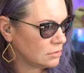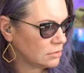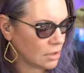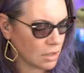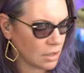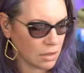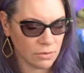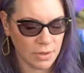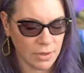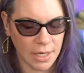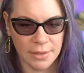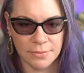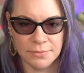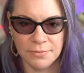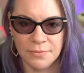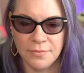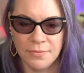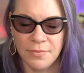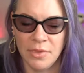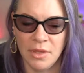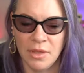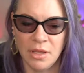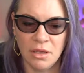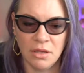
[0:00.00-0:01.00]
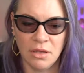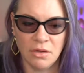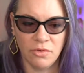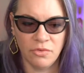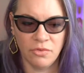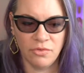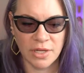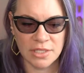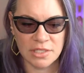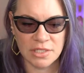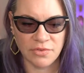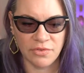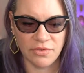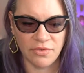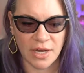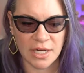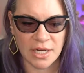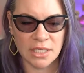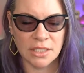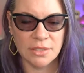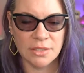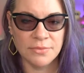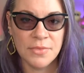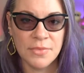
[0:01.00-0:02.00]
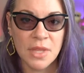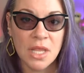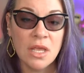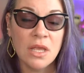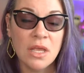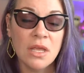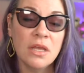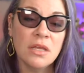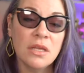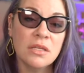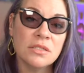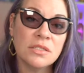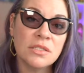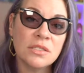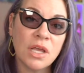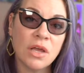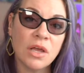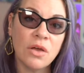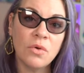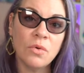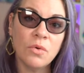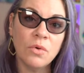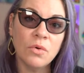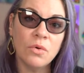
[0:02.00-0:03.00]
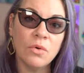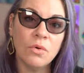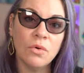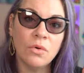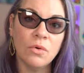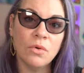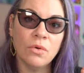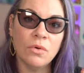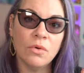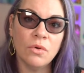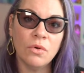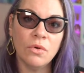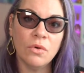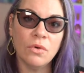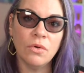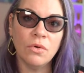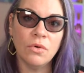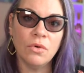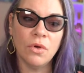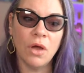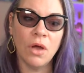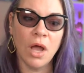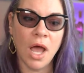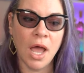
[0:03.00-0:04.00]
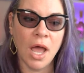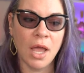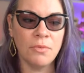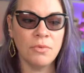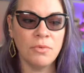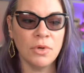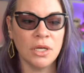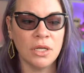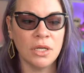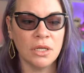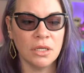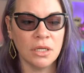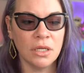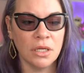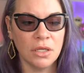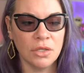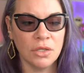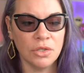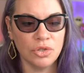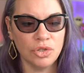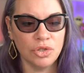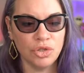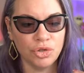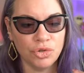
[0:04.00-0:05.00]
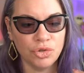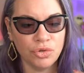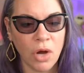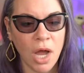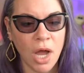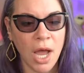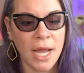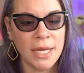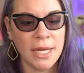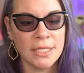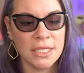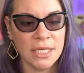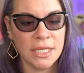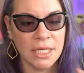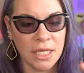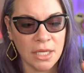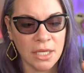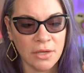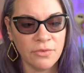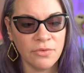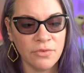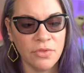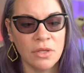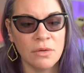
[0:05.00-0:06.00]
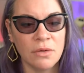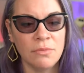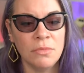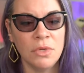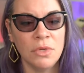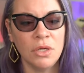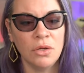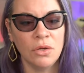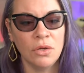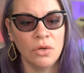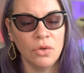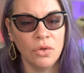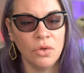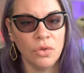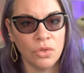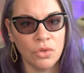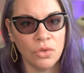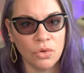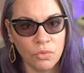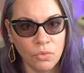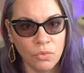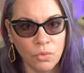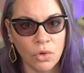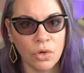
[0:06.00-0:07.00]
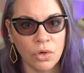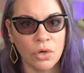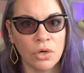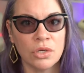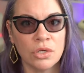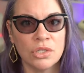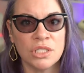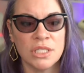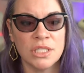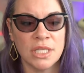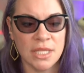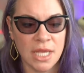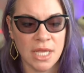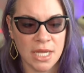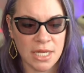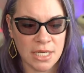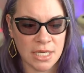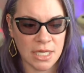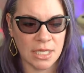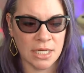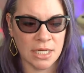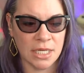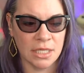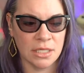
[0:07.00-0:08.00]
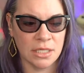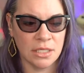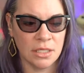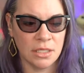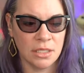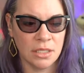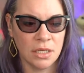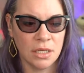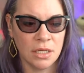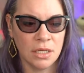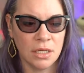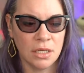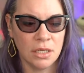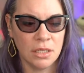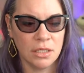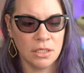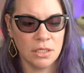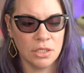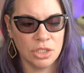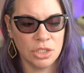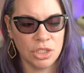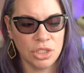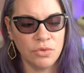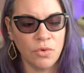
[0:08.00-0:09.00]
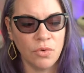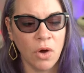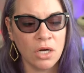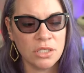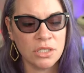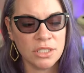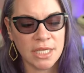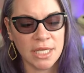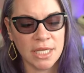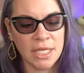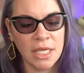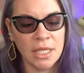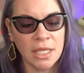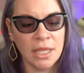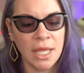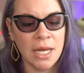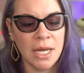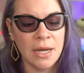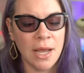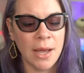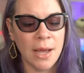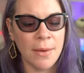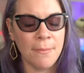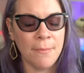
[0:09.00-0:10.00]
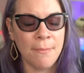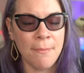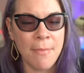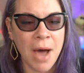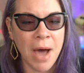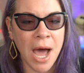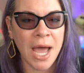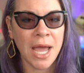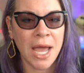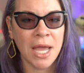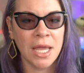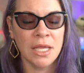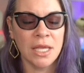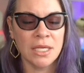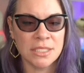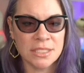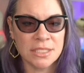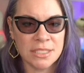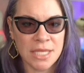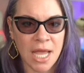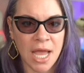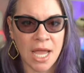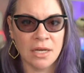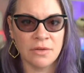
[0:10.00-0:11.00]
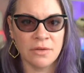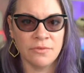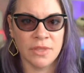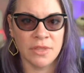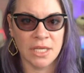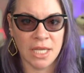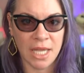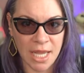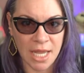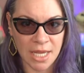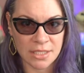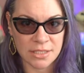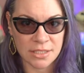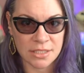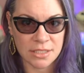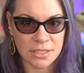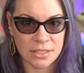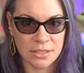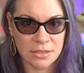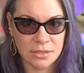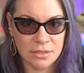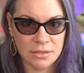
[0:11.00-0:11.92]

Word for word: All right. Fred's offended. So I would try to give them the words that they needed to articulate my side of the case.